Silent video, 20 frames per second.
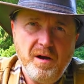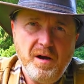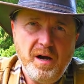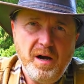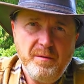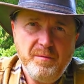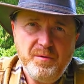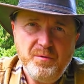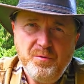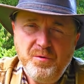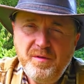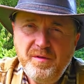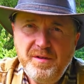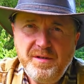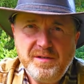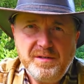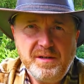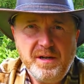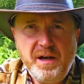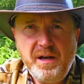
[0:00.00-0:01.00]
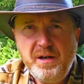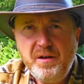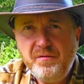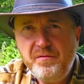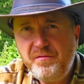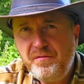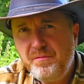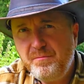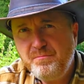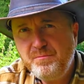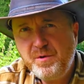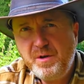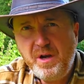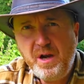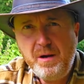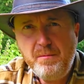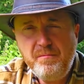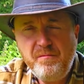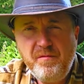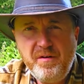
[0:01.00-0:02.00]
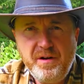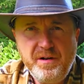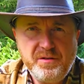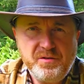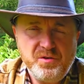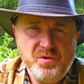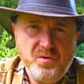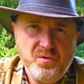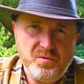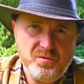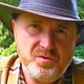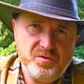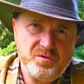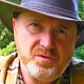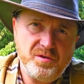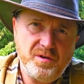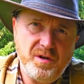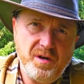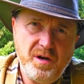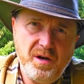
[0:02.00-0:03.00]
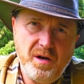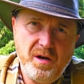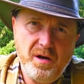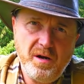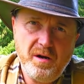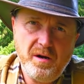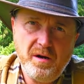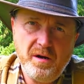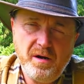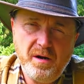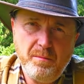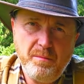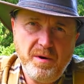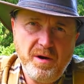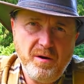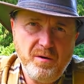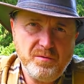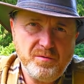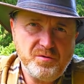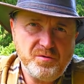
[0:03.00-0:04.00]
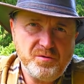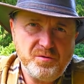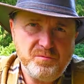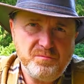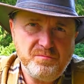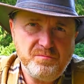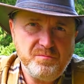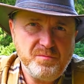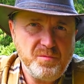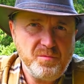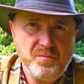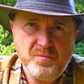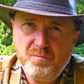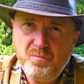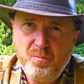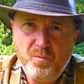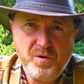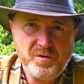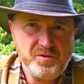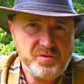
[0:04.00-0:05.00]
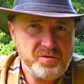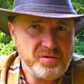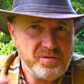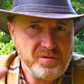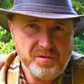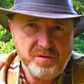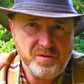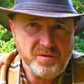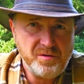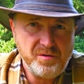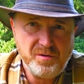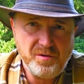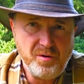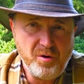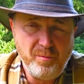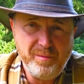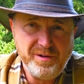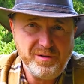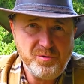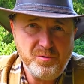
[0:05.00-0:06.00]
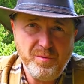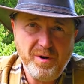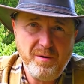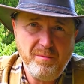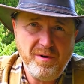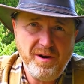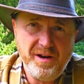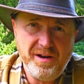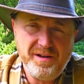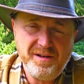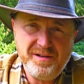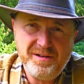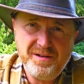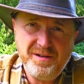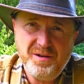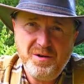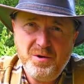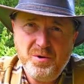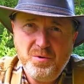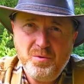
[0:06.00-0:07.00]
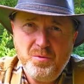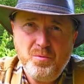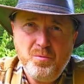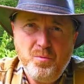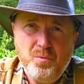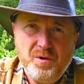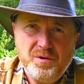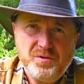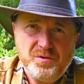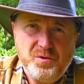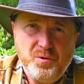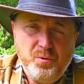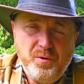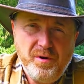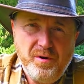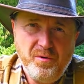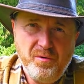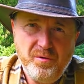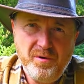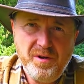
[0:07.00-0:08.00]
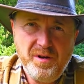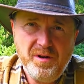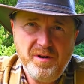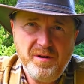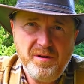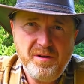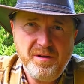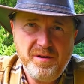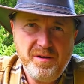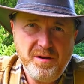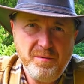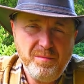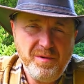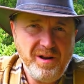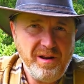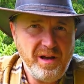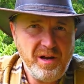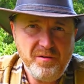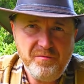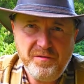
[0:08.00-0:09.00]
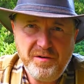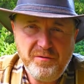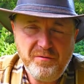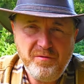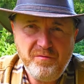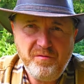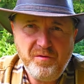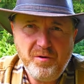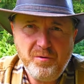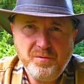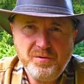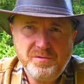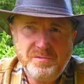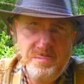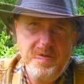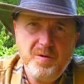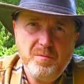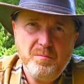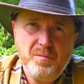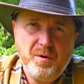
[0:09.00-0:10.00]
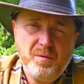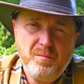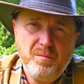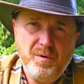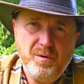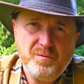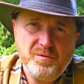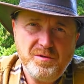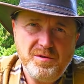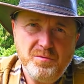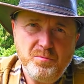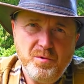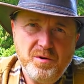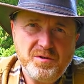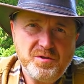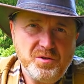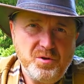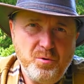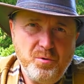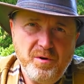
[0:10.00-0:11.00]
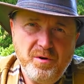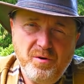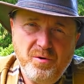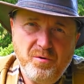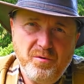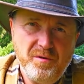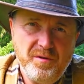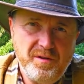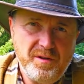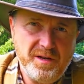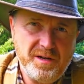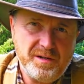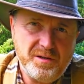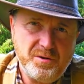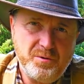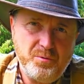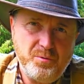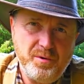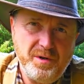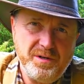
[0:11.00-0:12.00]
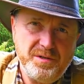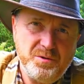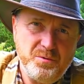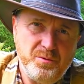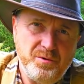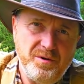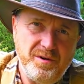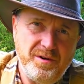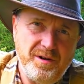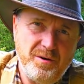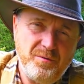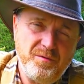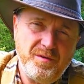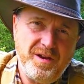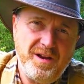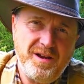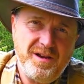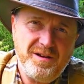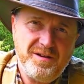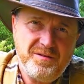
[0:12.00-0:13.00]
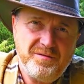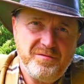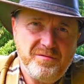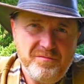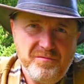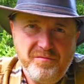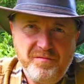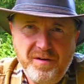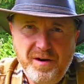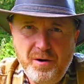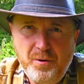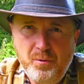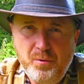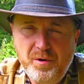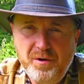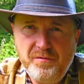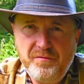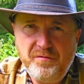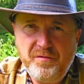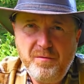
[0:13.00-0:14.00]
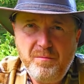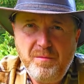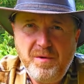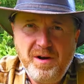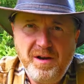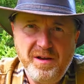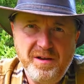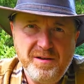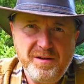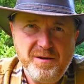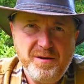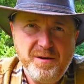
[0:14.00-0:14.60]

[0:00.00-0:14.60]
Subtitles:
I'm doing these kind of campfire talks about what's coming to my mind, what's going on in my life here in the forest, but mostly what's going on in that crazy world out there, far away from my